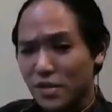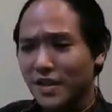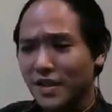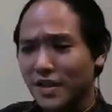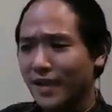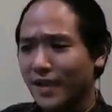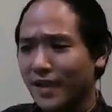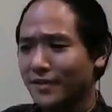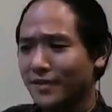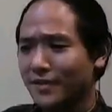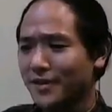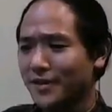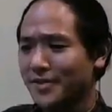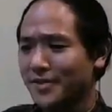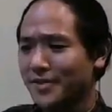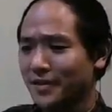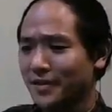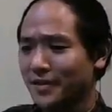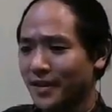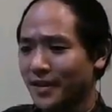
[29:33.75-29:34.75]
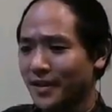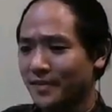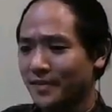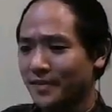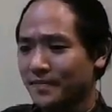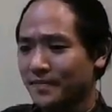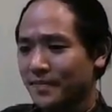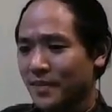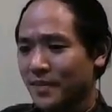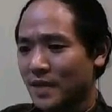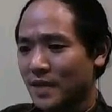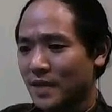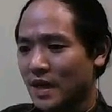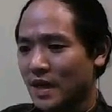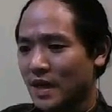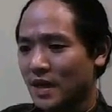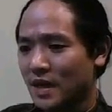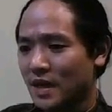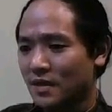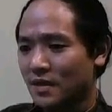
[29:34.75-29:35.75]
title Installite,
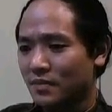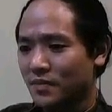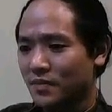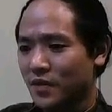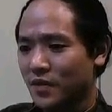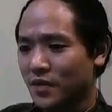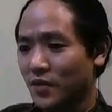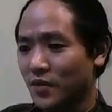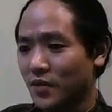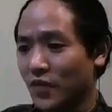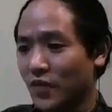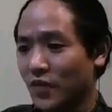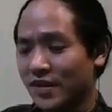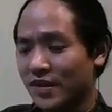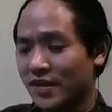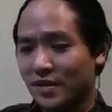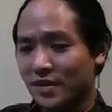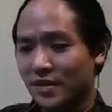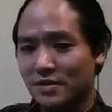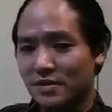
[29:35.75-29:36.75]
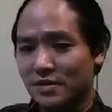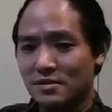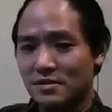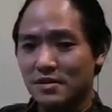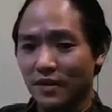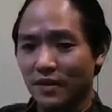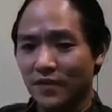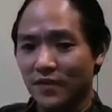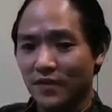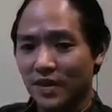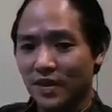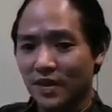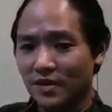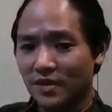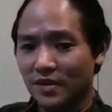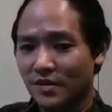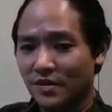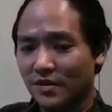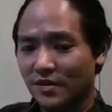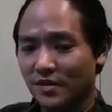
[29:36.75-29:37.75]
it conveys
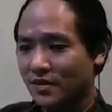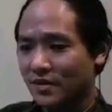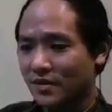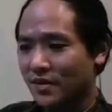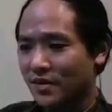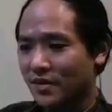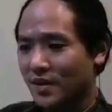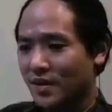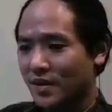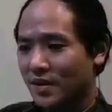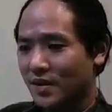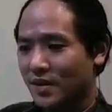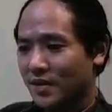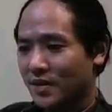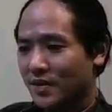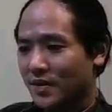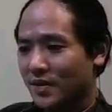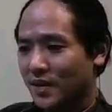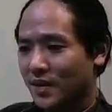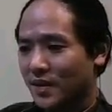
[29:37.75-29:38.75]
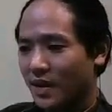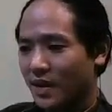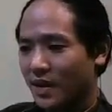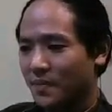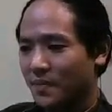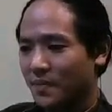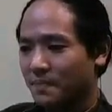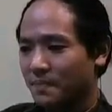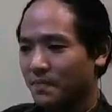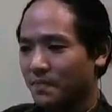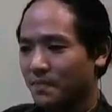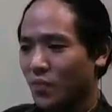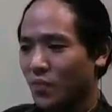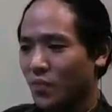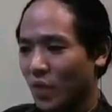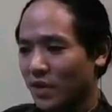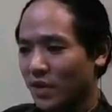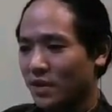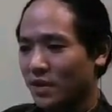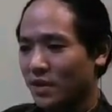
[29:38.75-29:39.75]
confidence, and
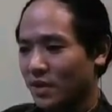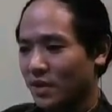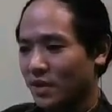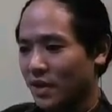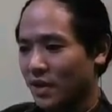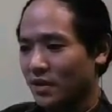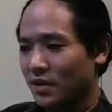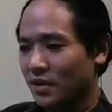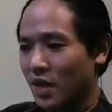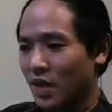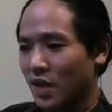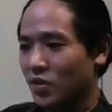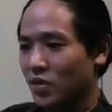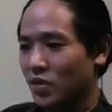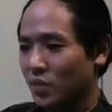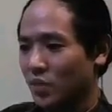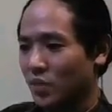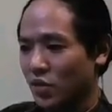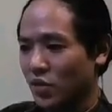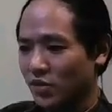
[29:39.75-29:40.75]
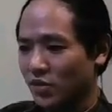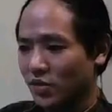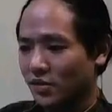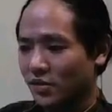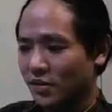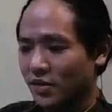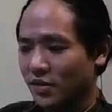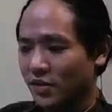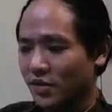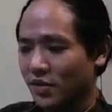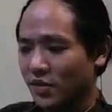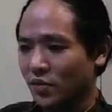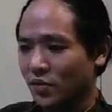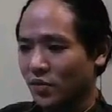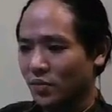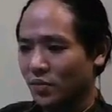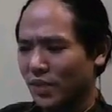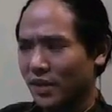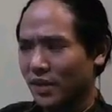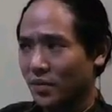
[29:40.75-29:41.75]
while the title How to Be Yours, this
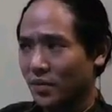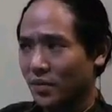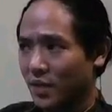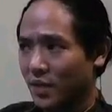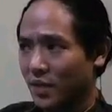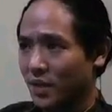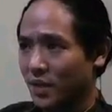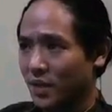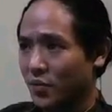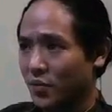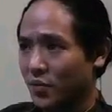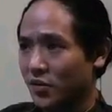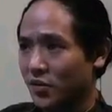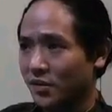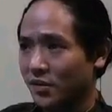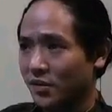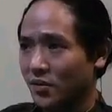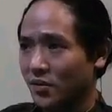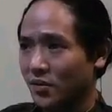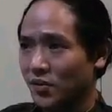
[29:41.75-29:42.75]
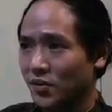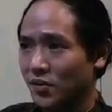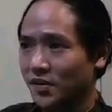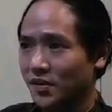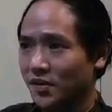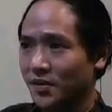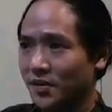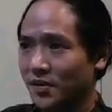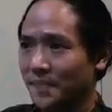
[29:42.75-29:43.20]
would bring to mind a person who's